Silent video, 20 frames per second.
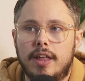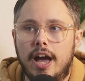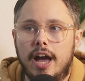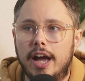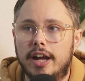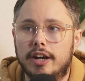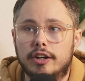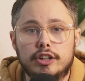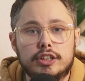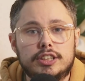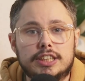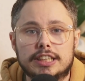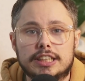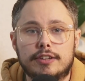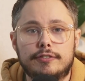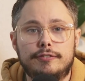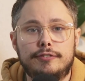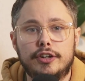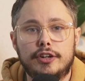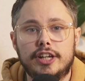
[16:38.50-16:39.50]
I looked at
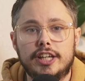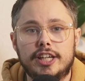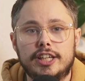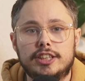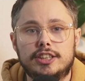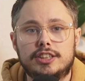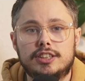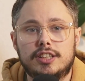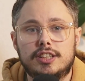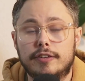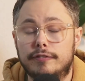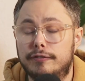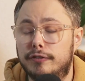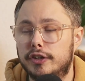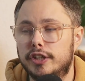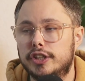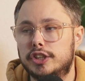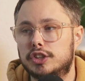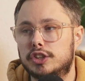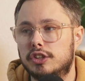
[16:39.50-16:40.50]
the footage. The
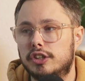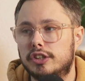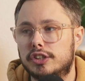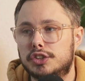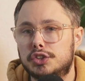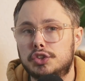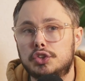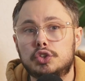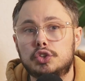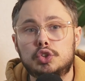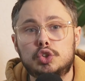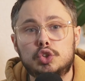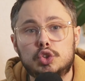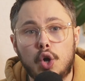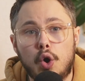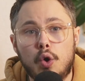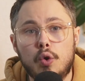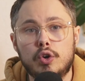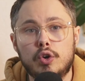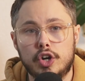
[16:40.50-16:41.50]
footage looks
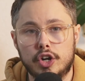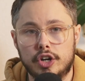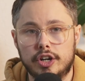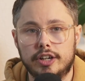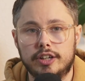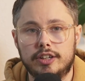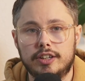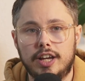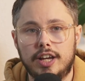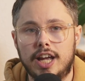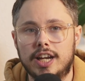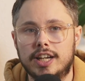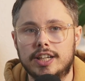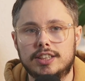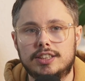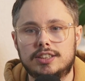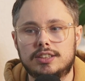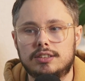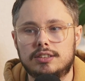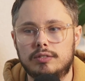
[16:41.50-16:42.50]
so good, and
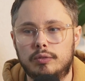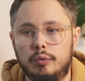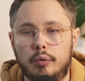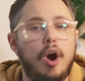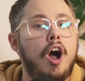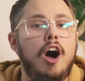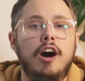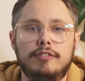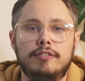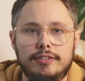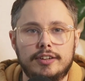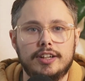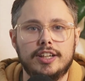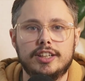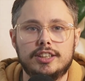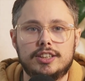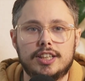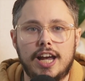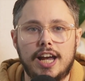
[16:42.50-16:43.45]
it's raw footage.